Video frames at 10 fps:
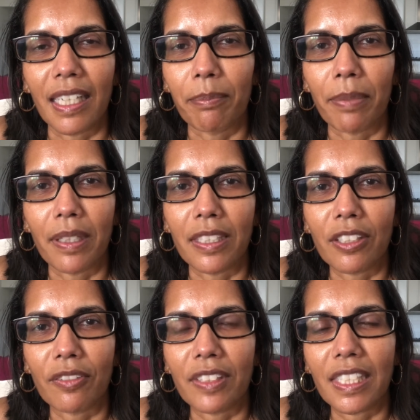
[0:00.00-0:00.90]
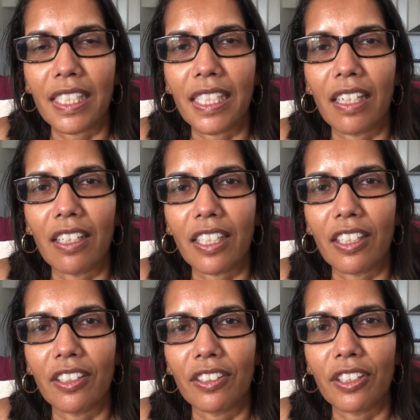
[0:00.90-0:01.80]
but obviously I
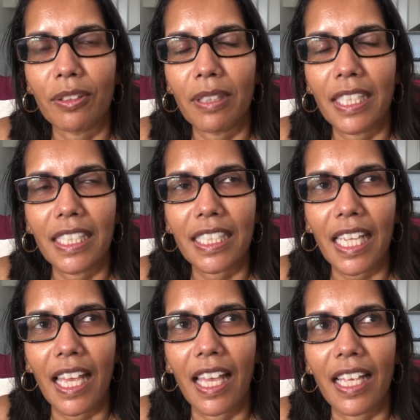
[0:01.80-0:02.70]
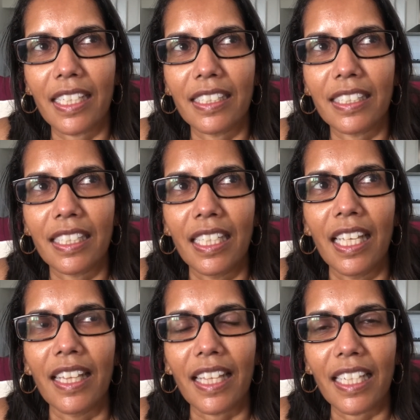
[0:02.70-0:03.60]
can't do it, and
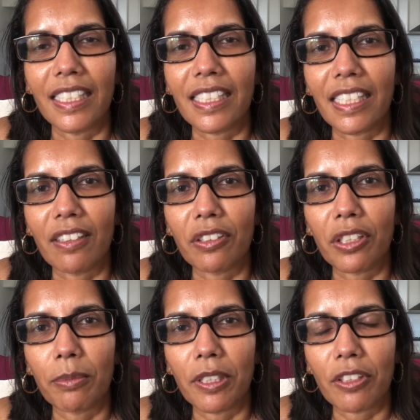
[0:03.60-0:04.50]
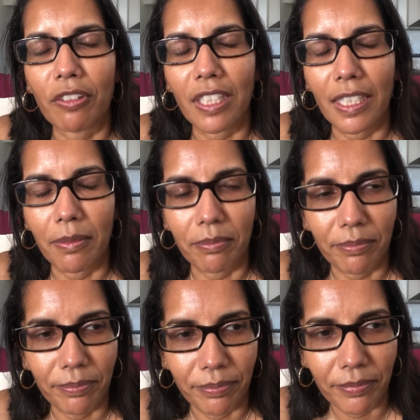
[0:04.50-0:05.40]
that is the ultimate dream.
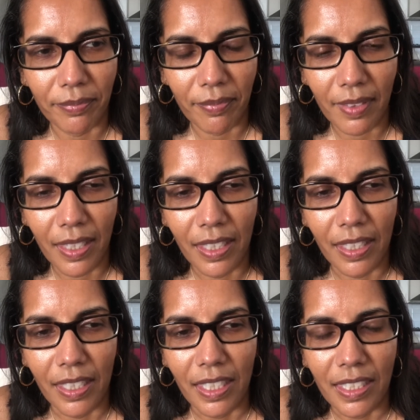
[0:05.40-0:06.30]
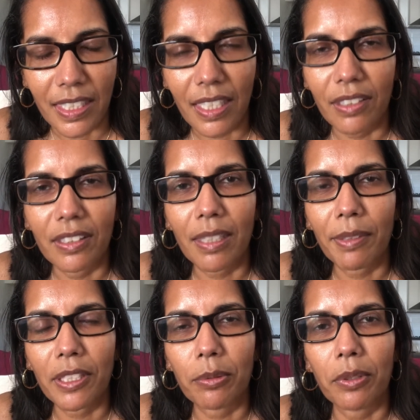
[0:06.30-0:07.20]
So something
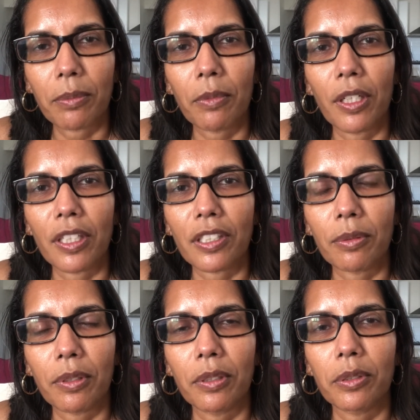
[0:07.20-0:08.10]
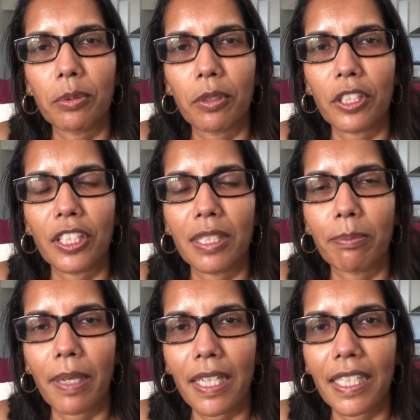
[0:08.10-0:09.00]
to work towards, watch this
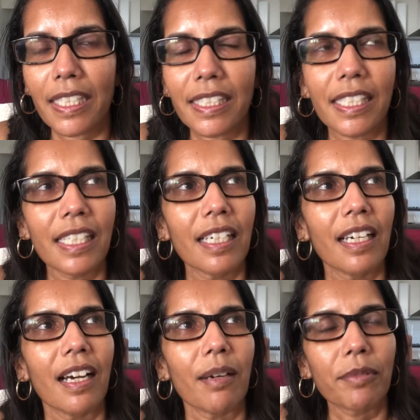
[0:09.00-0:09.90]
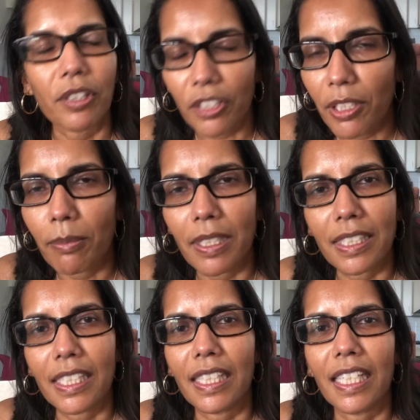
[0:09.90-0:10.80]
space. I'm
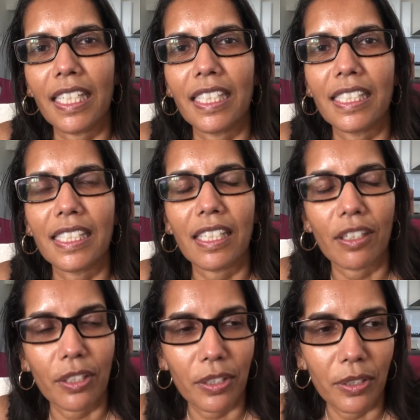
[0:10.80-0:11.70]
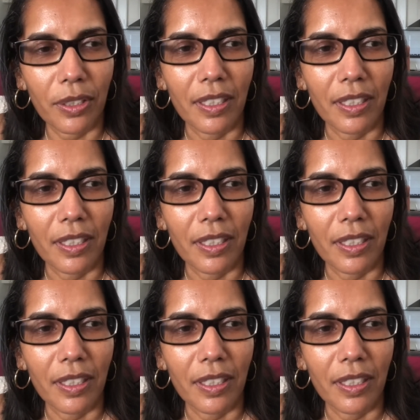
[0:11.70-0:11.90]
documenting this, so